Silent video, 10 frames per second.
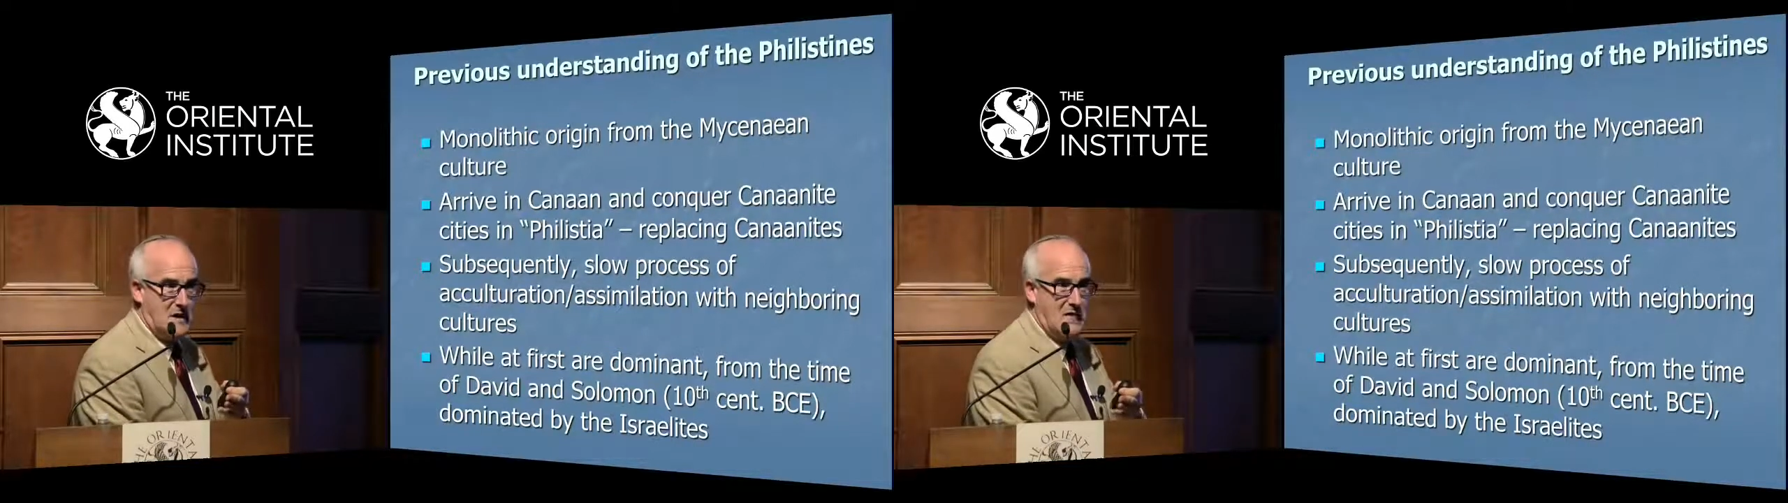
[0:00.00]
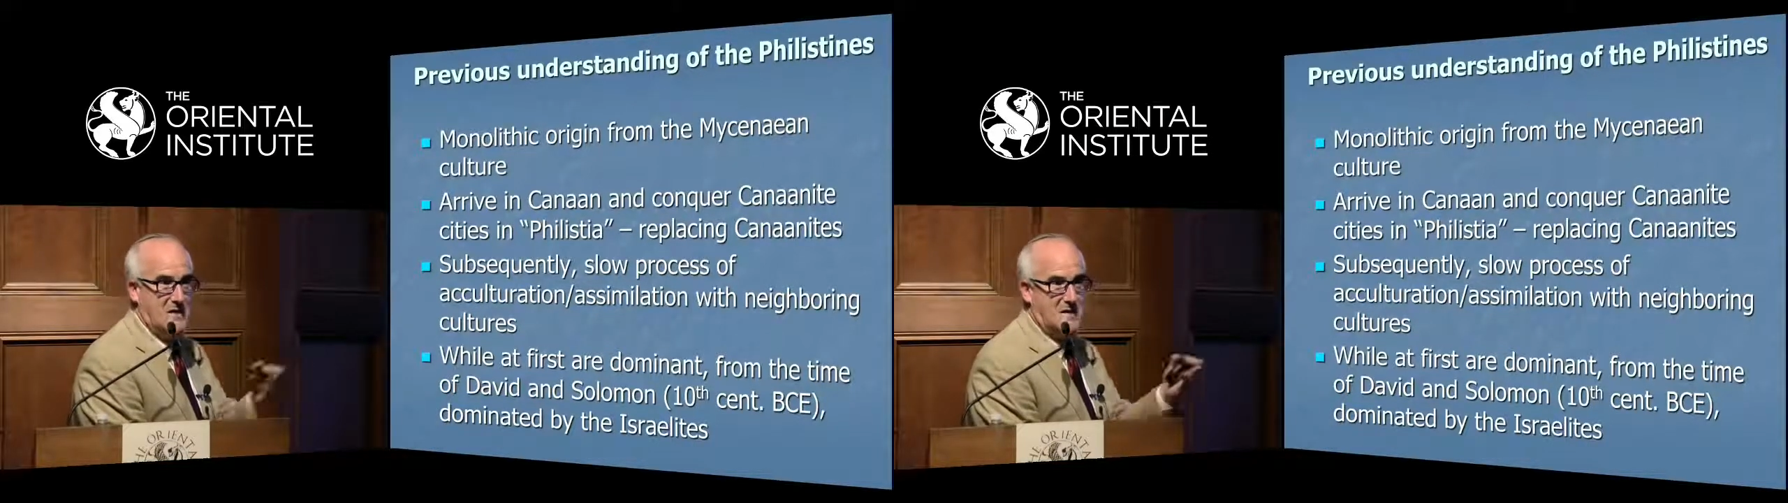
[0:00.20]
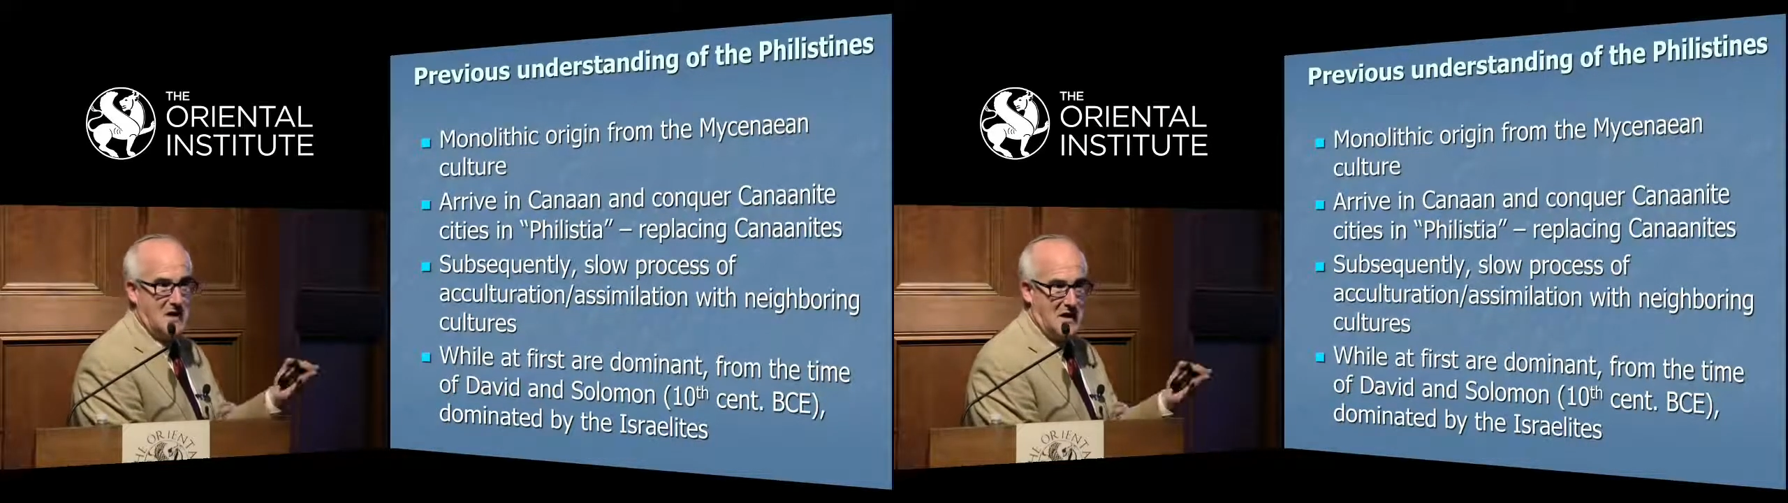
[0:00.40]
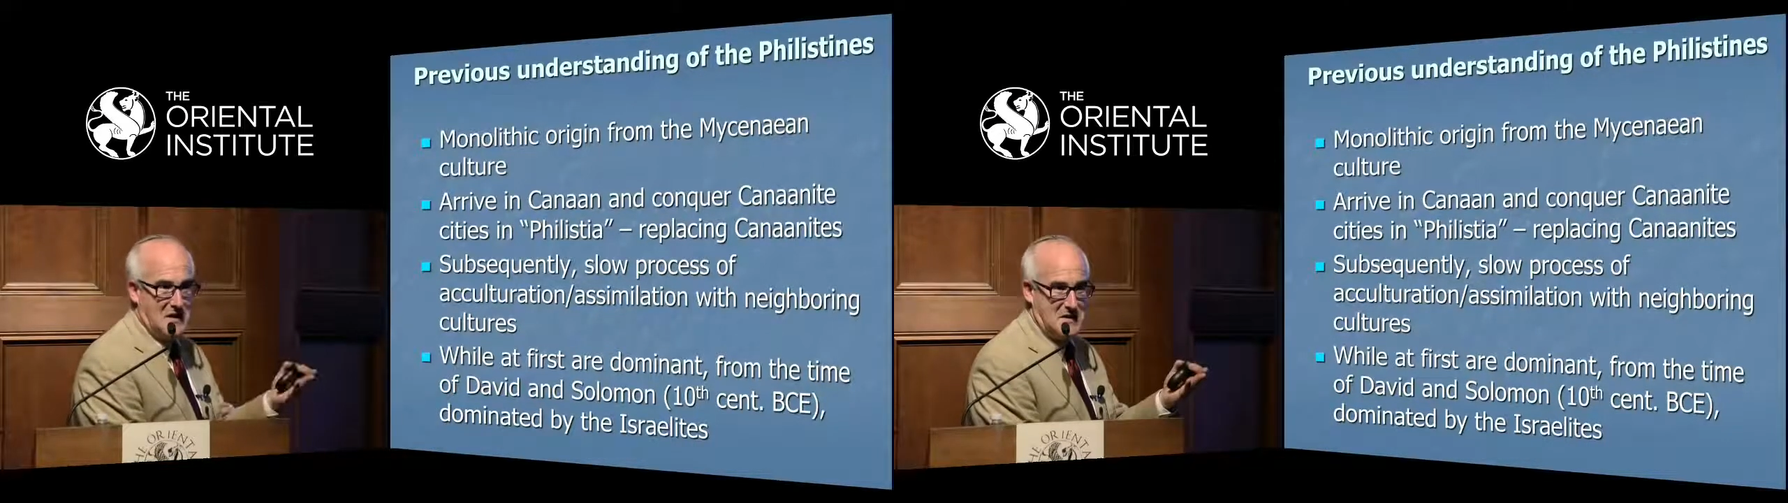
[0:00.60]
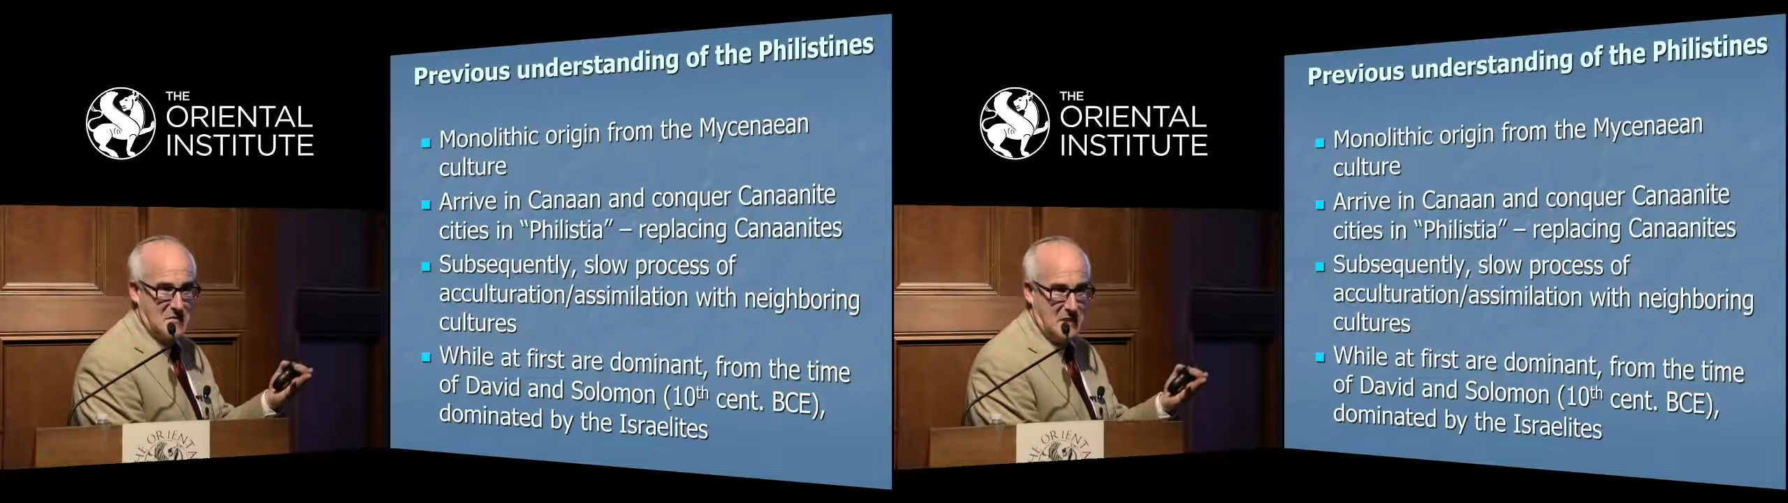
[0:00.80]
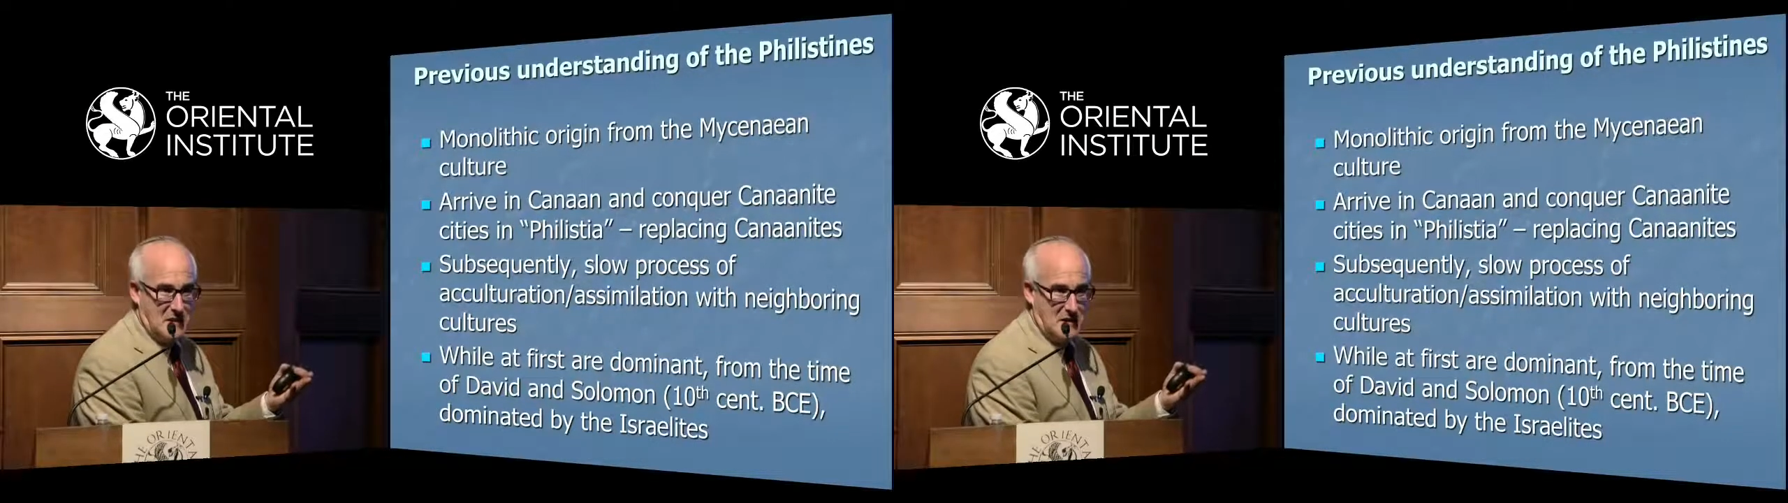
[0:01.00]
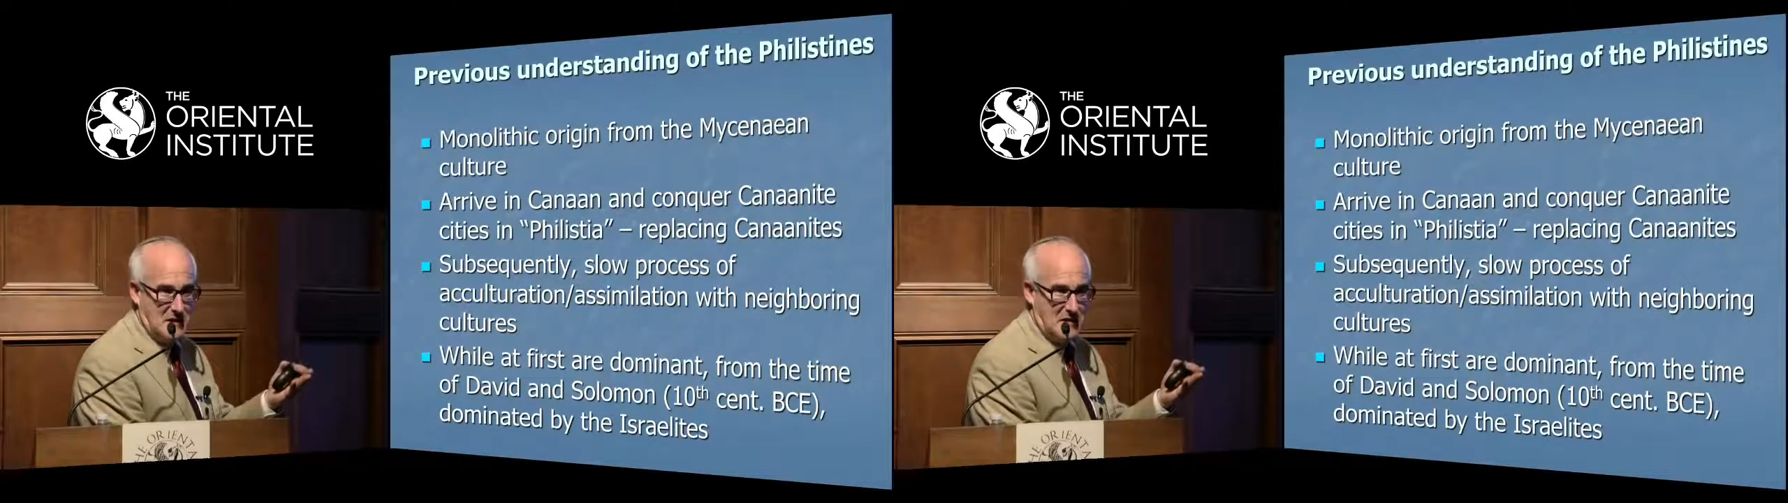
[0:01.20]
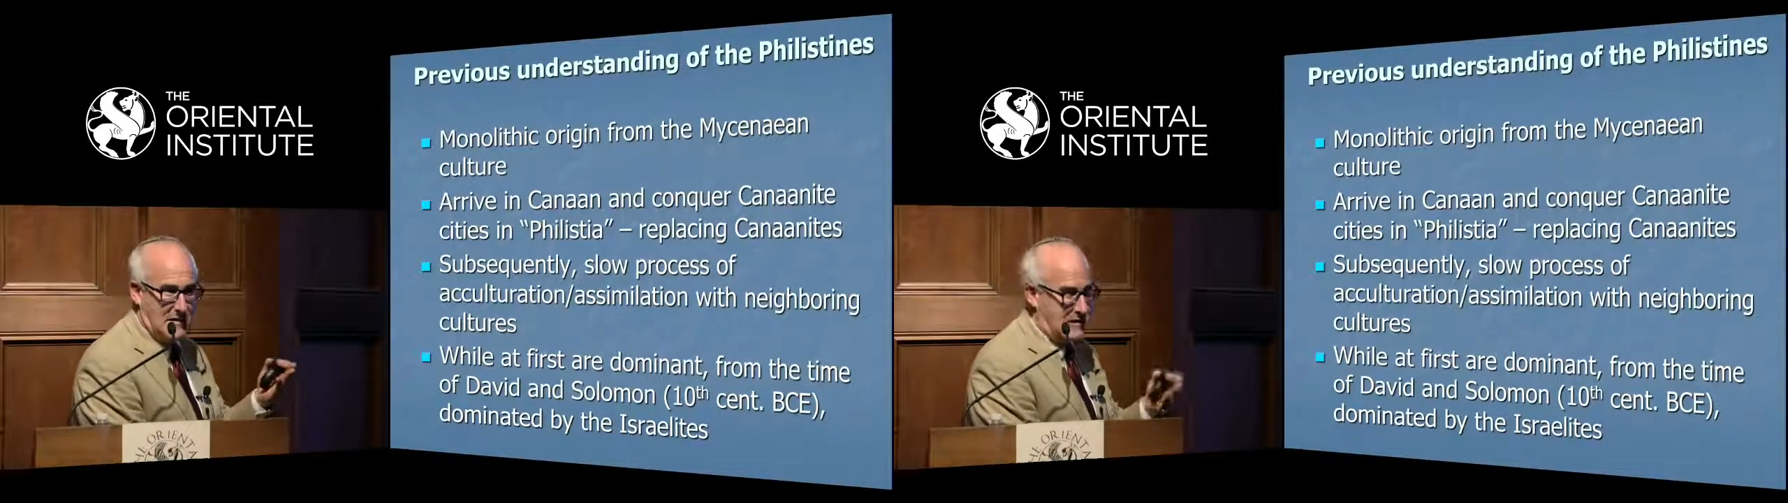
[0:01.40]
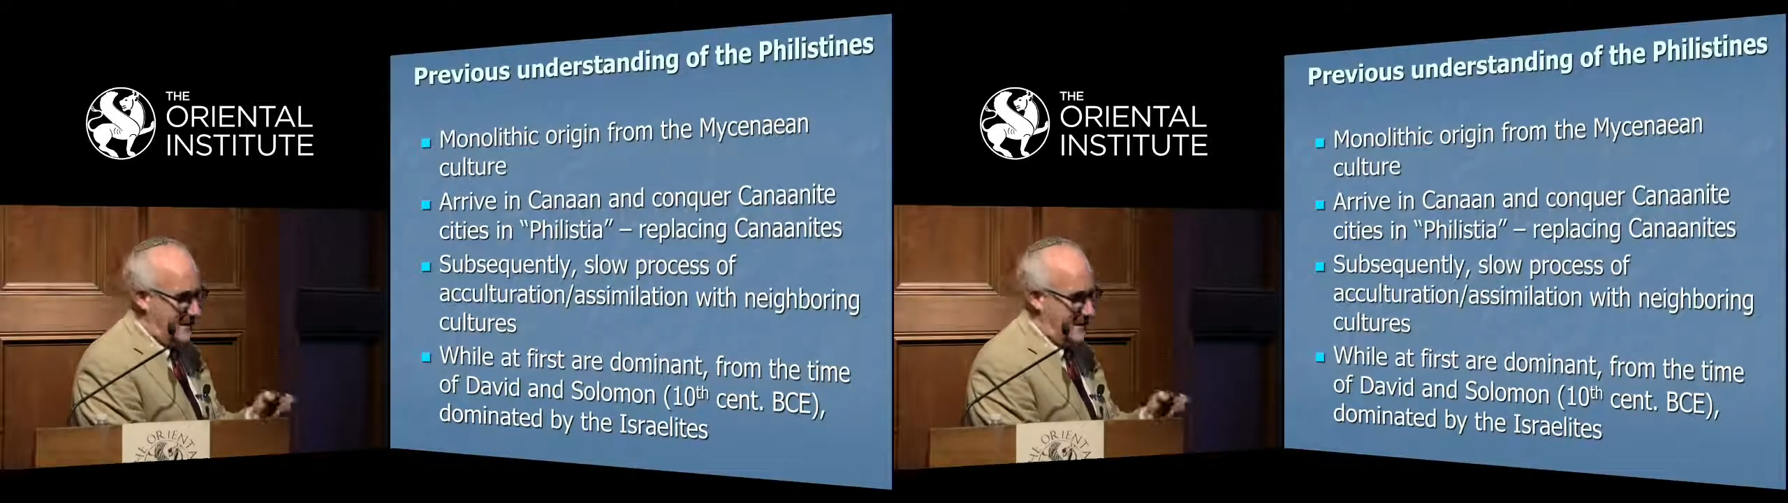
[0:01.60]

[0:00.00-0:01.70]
Levantanized completely.